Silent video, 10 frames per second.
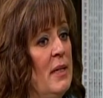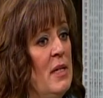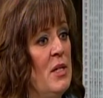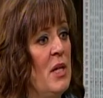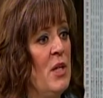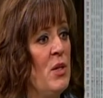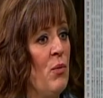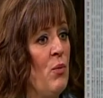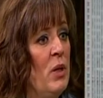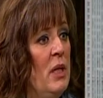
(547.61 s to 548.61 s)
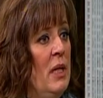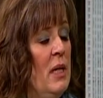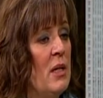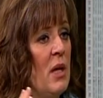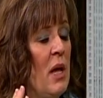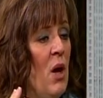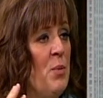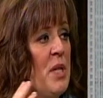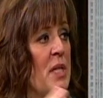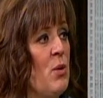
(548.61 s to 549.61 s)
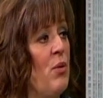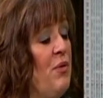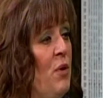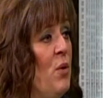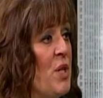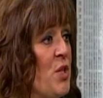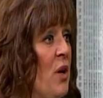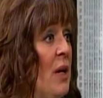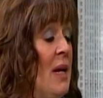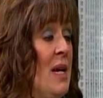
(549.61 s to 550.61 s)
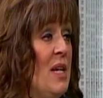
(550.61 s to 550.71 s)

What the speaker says: is it really helps us sort of focus on it